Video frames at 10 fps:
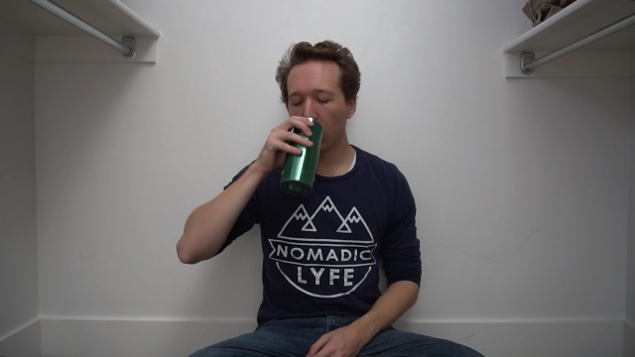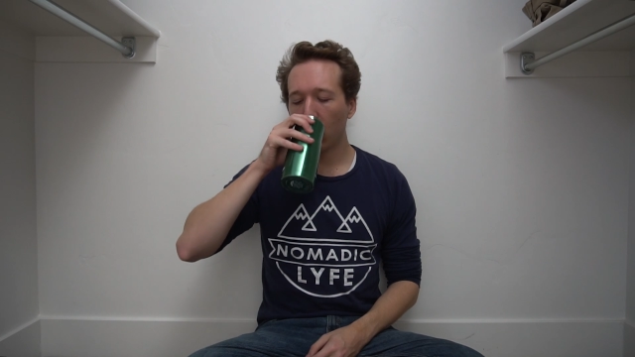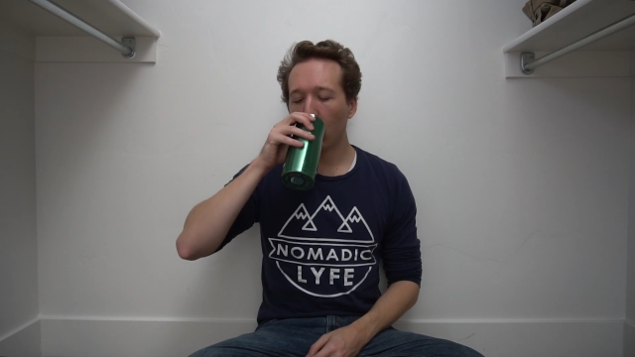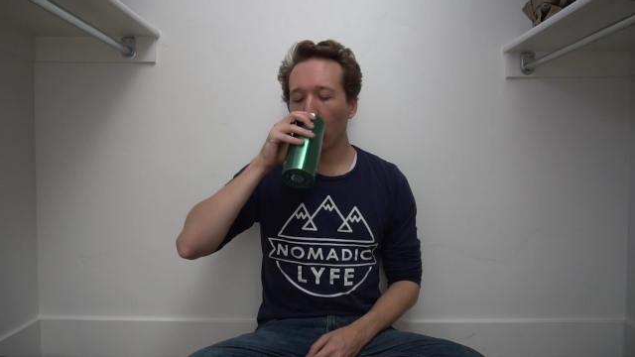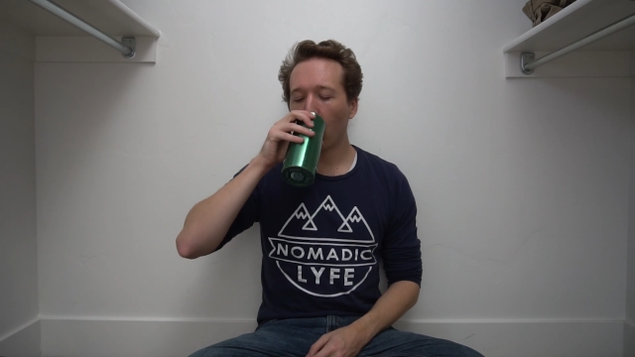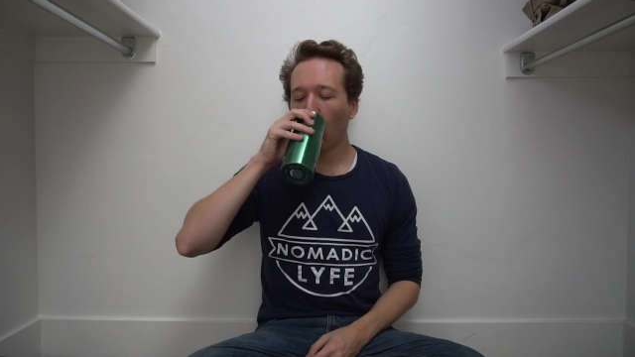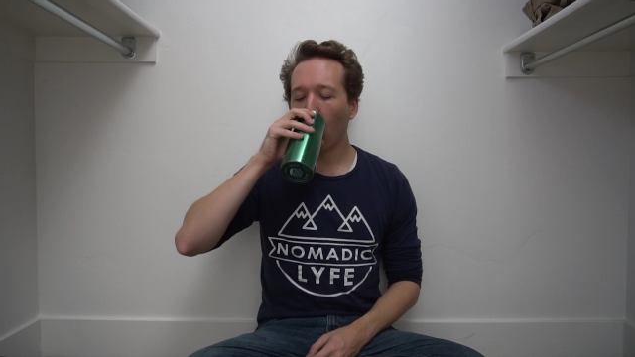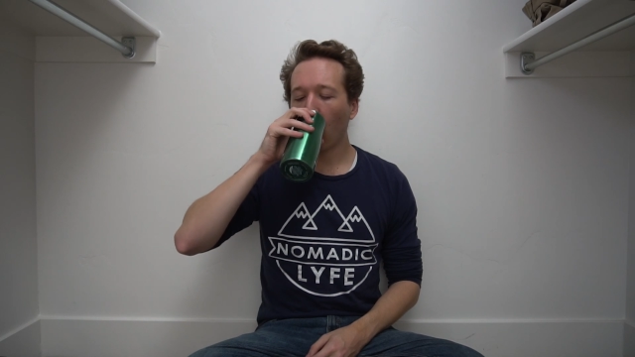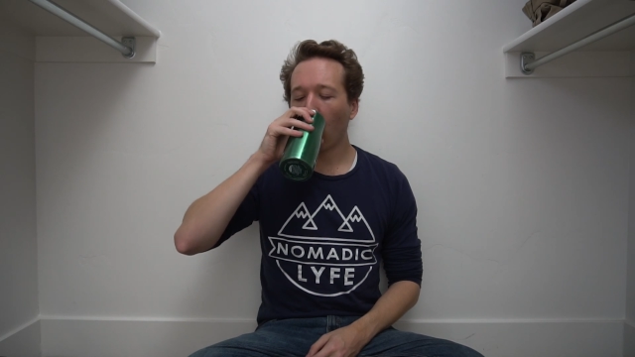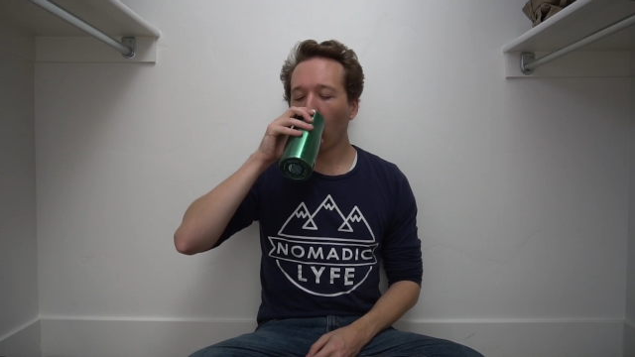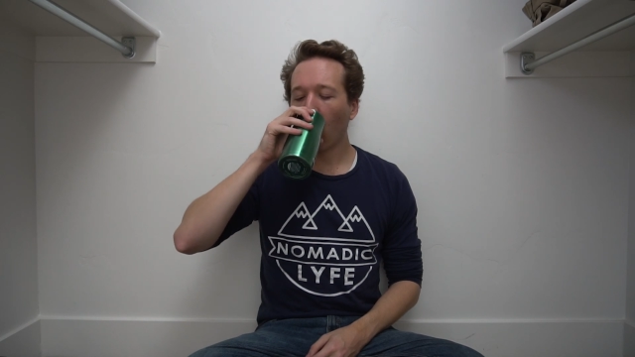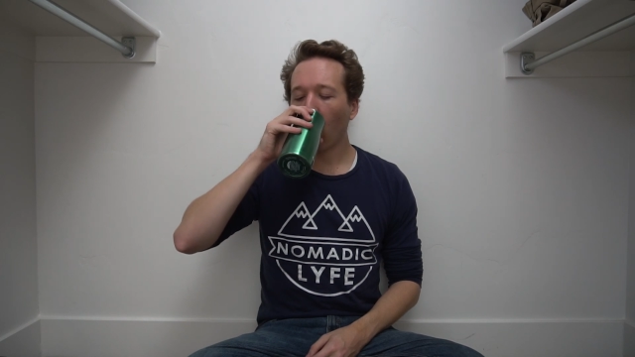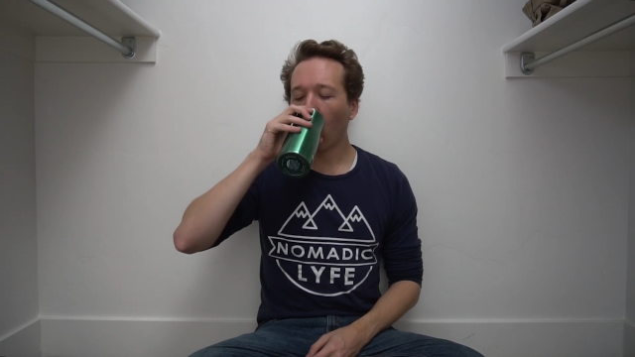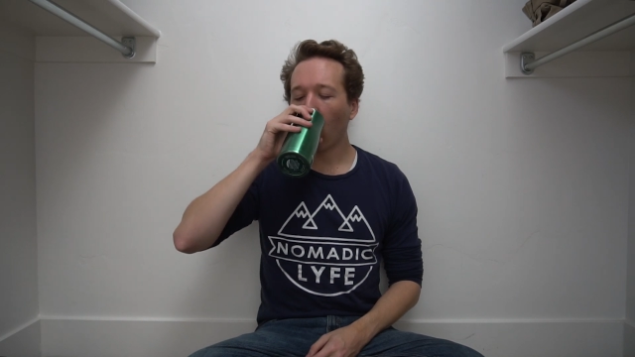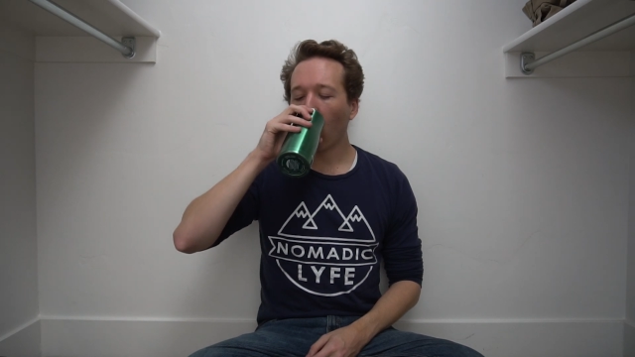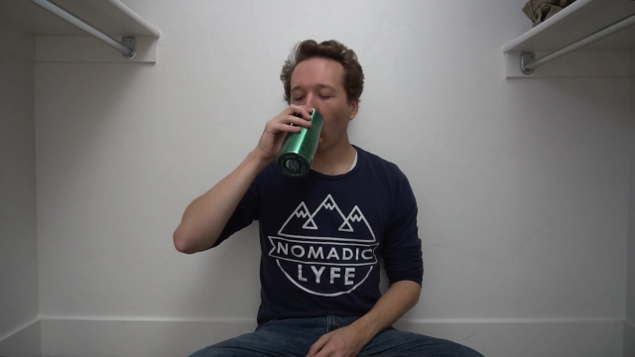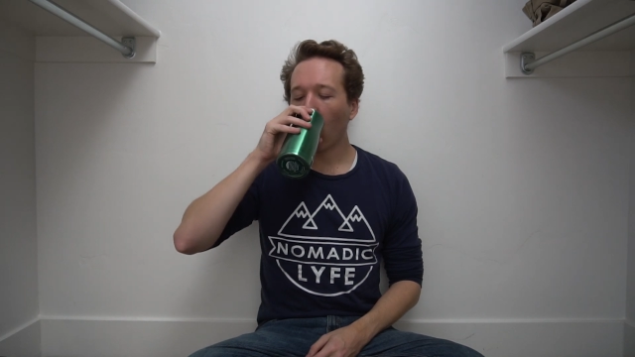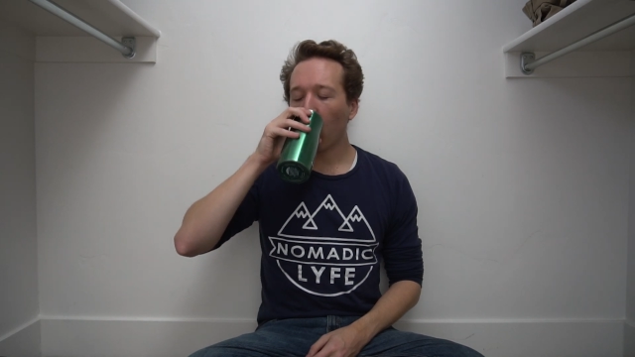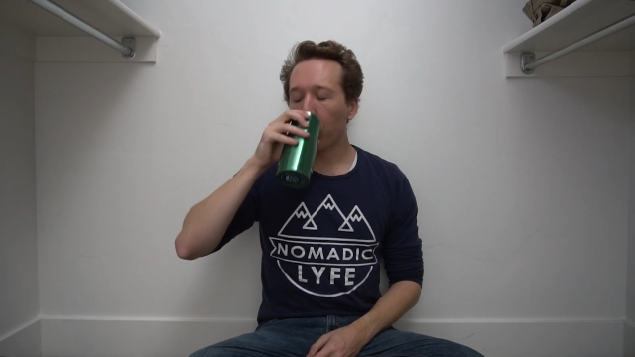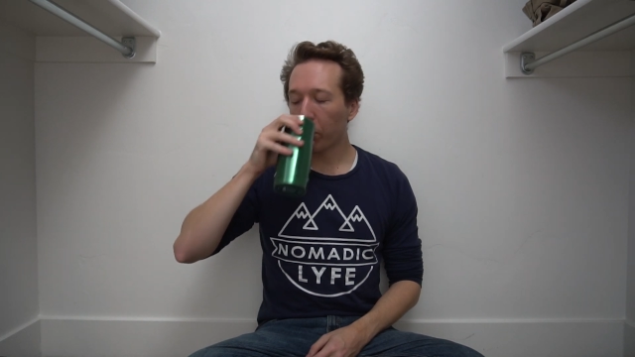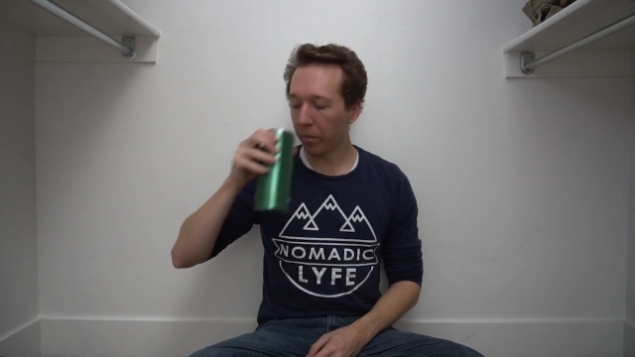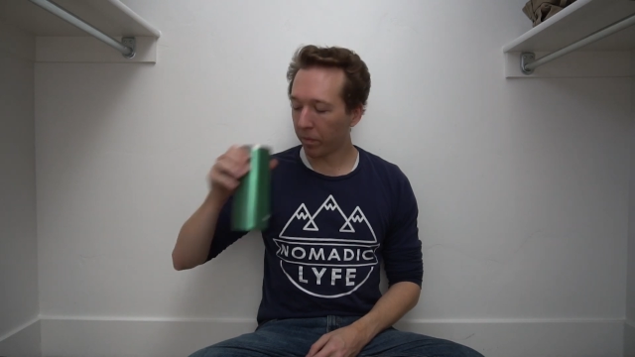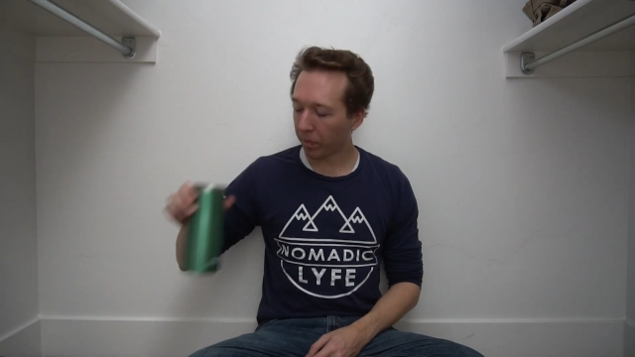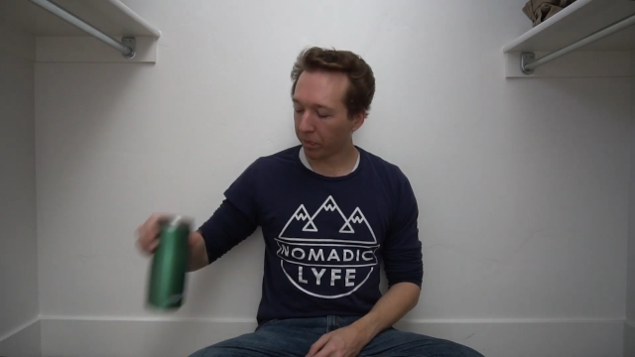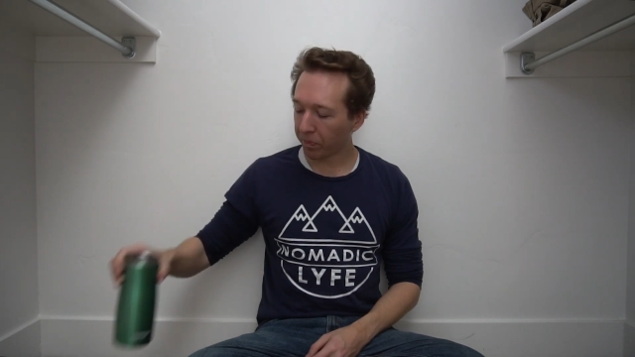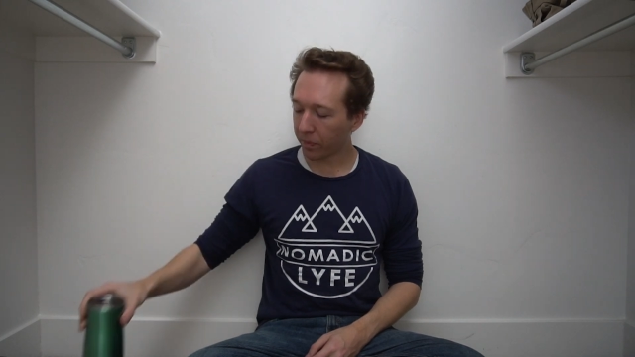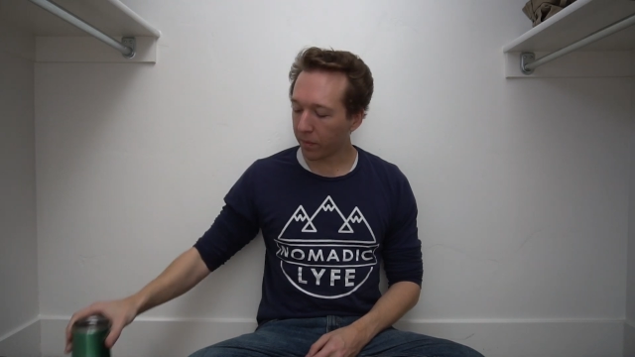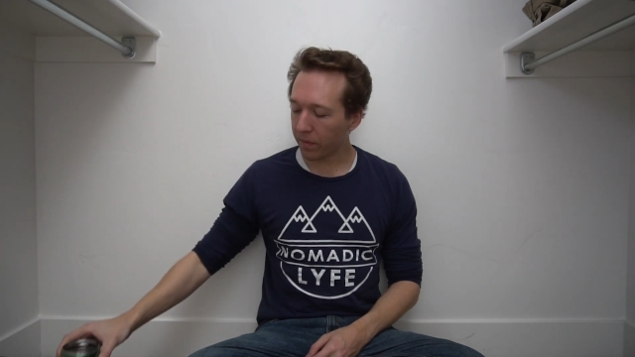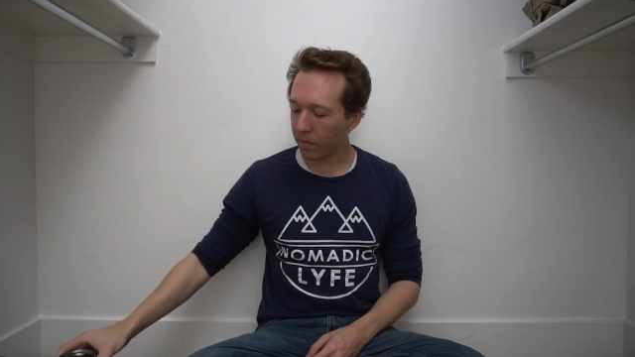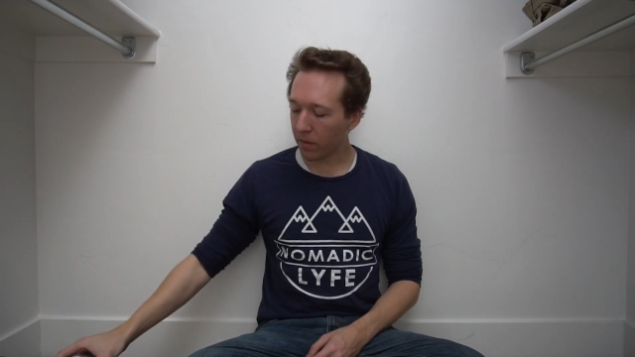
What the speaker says: [no speech]